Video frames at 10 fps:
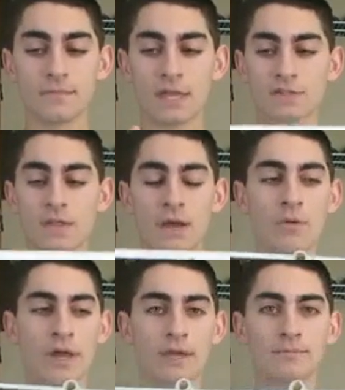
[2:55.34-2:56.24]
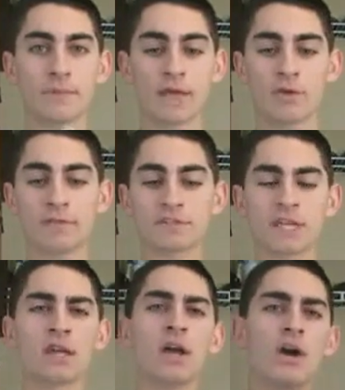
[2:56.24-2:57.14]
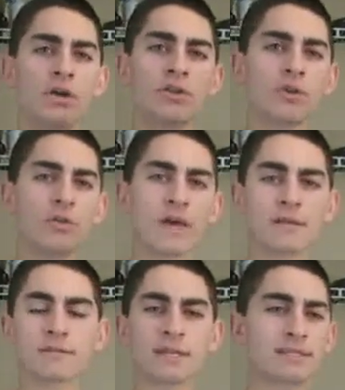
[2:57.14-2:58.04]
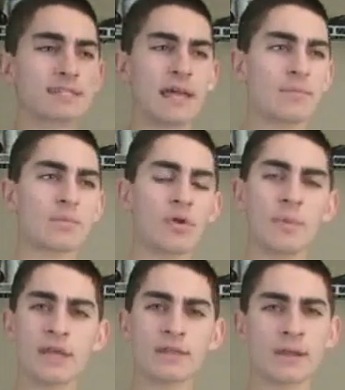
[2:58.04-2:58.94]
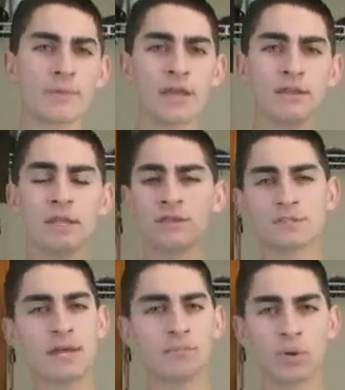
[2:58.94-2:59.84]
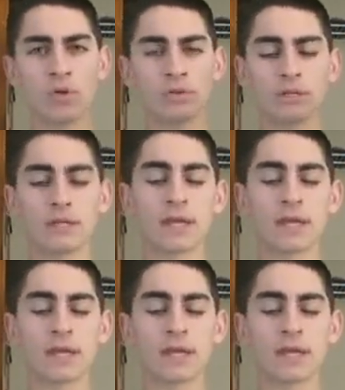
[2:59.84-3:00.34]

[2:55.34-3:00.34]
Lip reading: And so that way I don't have to say, oh, you know that Snap homemade that I made that used that bolt.